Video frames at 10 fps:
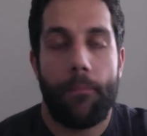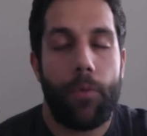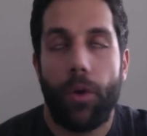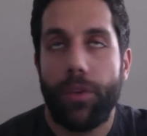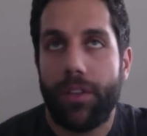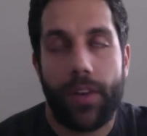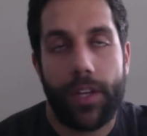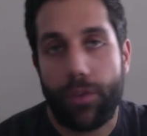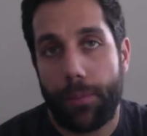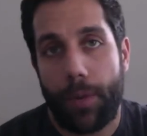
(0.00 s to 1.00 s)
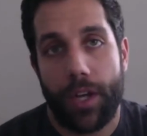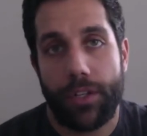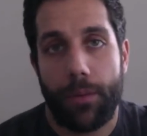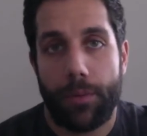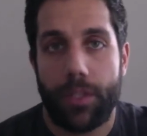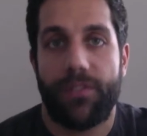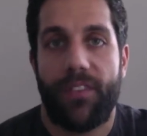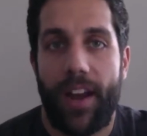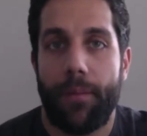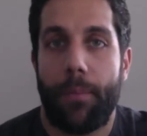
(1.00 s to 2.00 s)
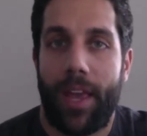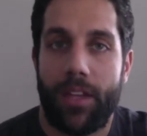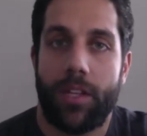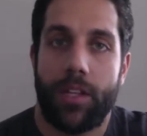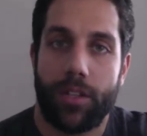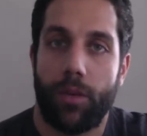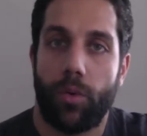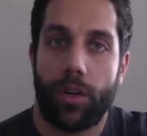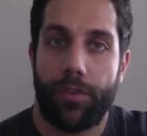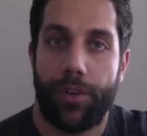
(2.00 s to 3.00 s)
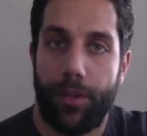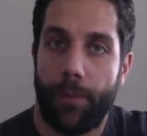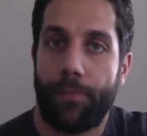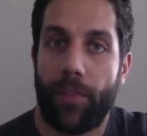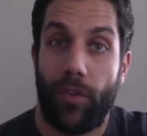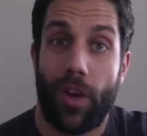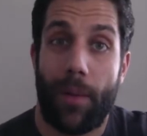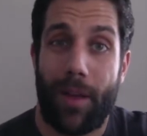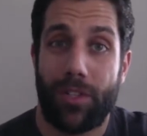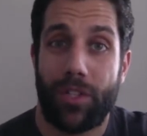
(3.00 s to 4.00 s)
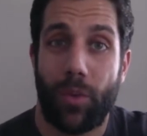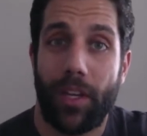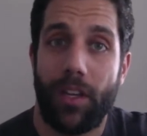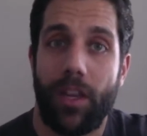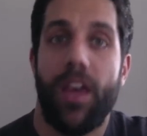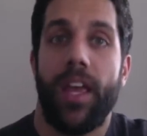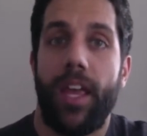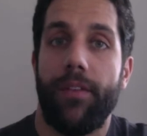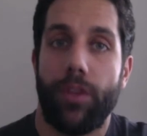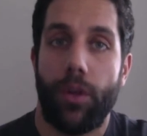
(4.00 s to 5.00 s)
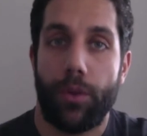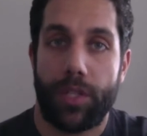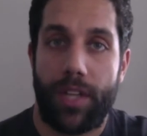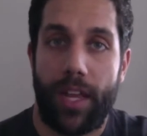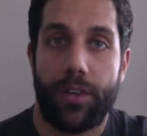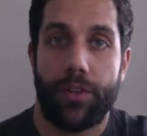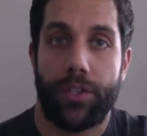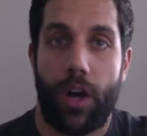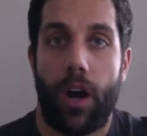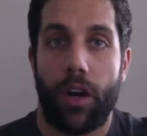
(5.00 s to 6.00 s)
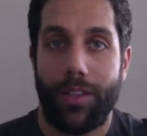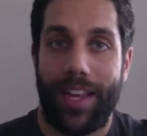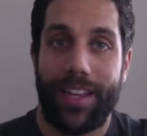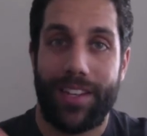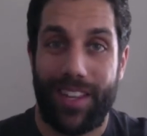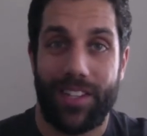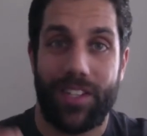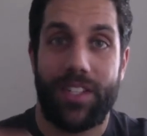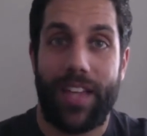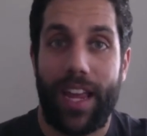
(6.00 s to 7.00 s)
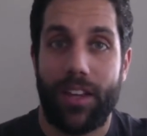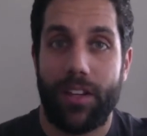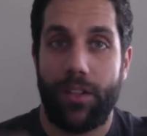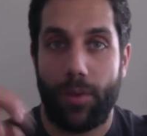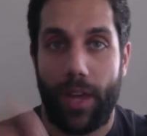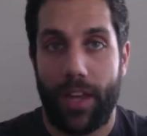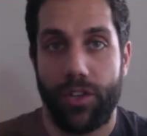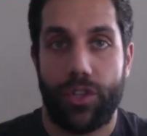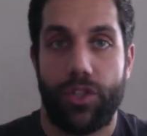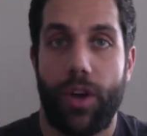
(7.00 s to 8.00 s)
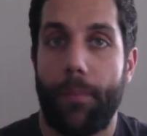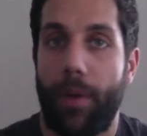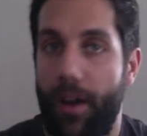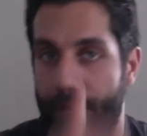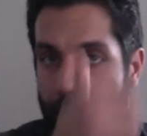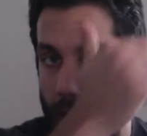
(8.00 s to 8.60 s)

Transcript: Only advice for the box jumps is find a pace that's going to work for you. If you come out swinging, even though those standards are land and stand, you can't just jump off.